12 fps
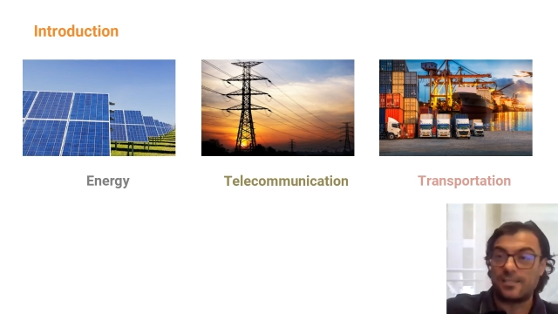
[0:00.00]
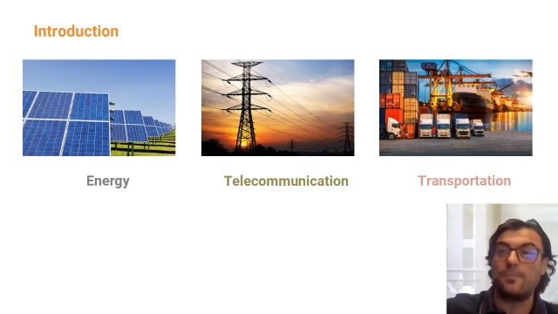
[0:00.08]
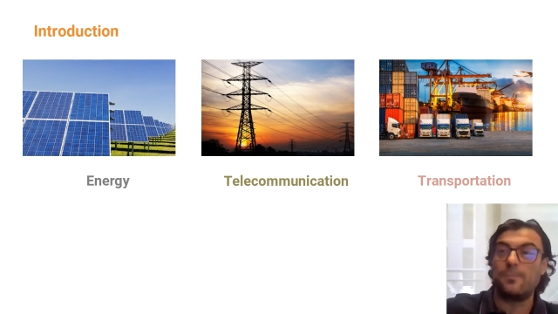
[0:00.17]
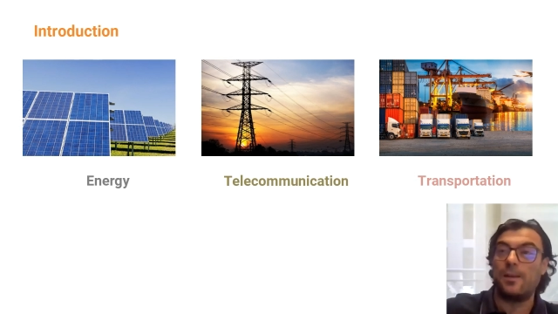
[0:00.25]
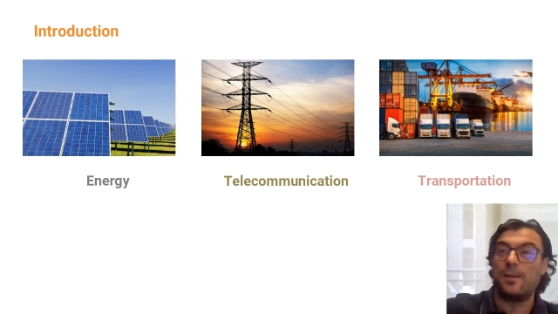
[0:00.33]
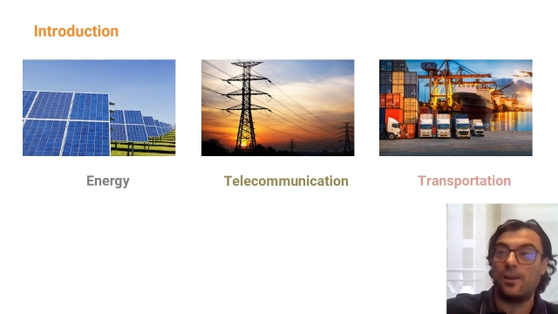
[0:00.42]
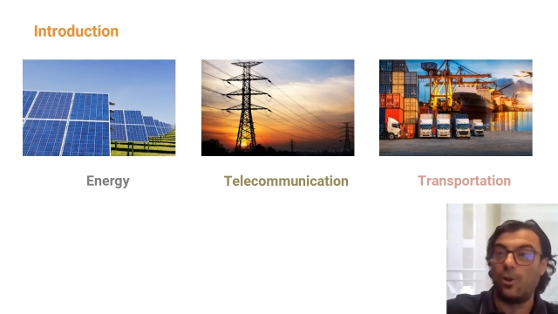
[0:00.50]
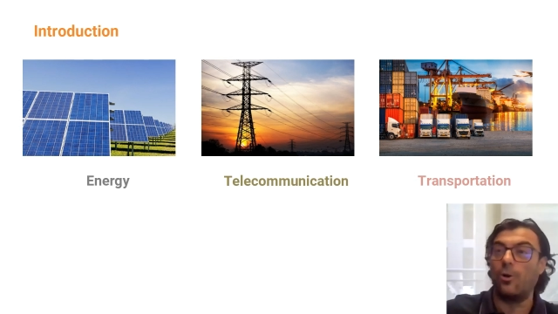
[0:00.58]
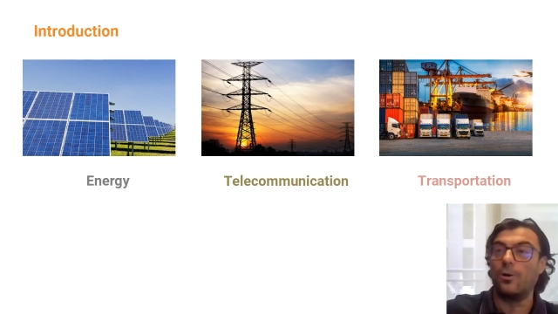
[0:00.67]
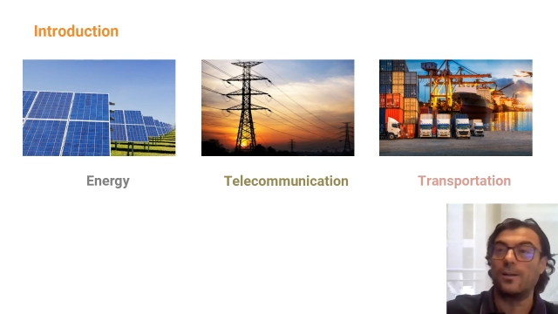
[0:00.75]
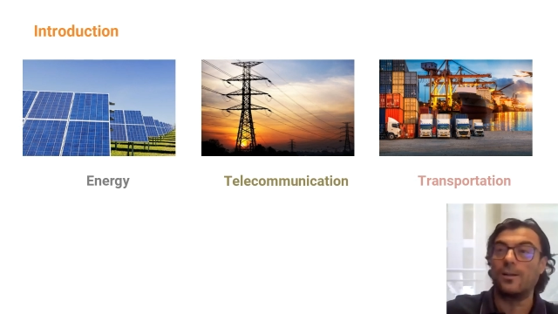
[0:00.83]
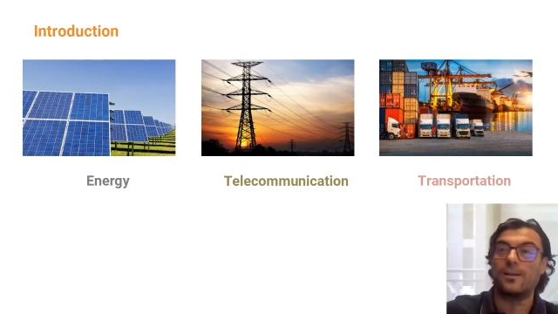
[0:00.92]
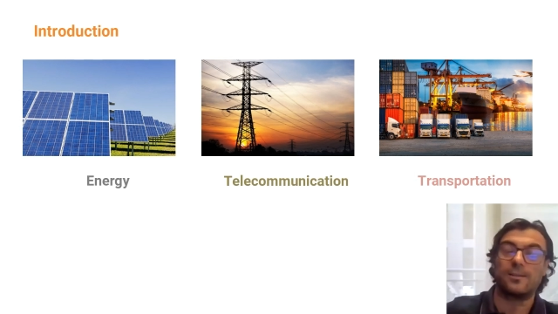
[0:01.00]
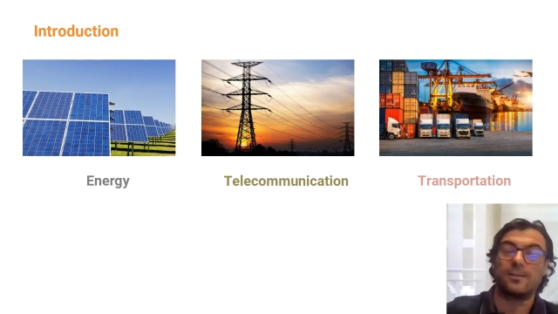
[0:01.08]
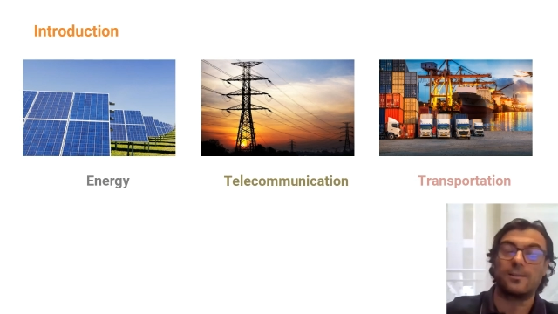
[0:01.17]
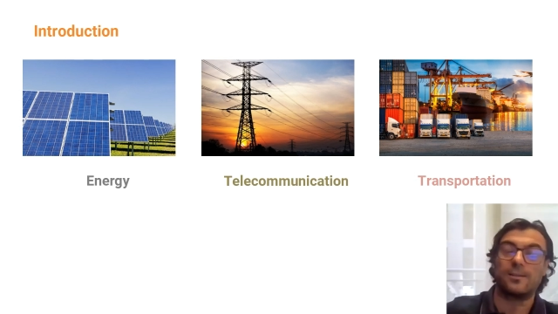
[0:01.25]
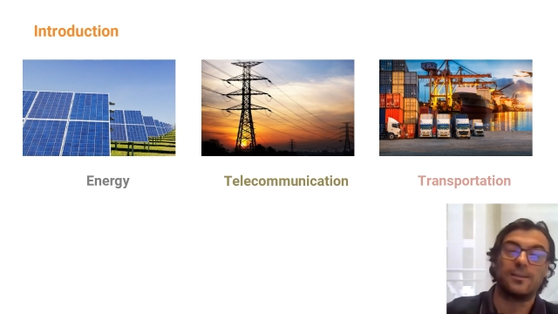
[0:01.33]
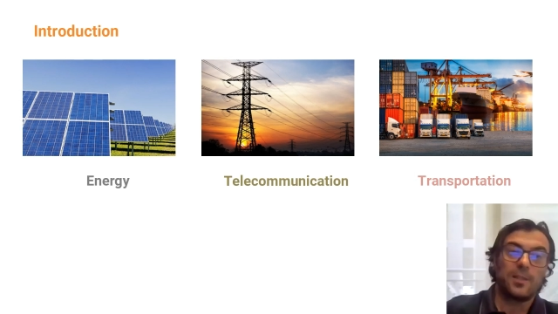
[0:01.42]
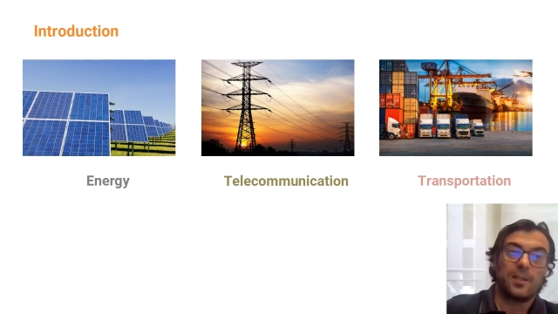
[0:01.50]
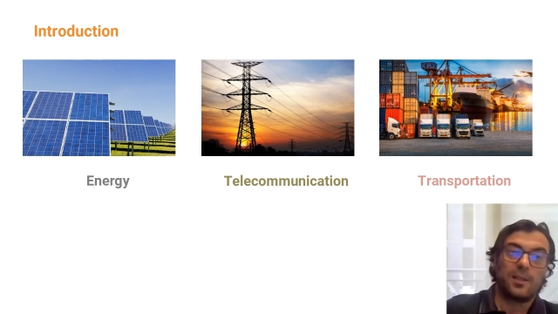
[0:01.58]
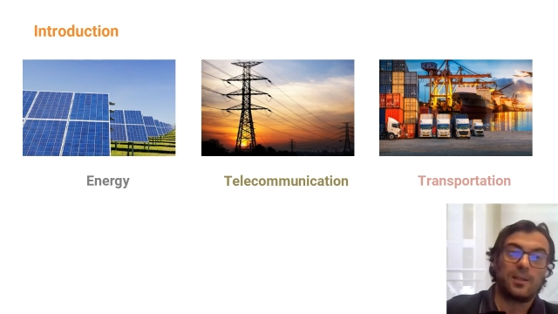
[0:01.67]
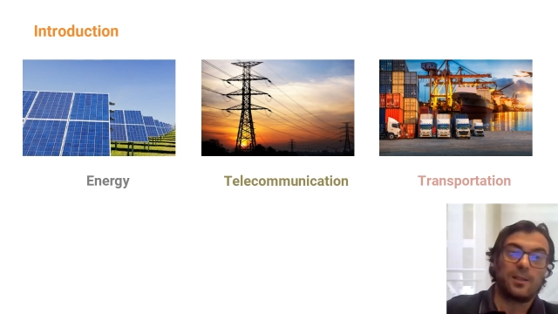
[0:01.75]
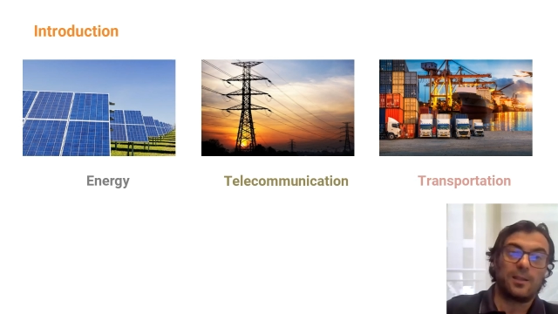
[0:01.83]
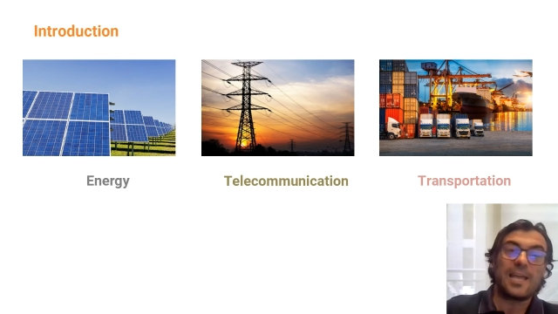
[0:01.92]
And given extremely
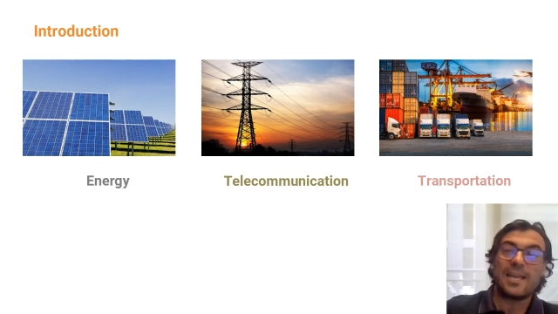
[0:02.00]
long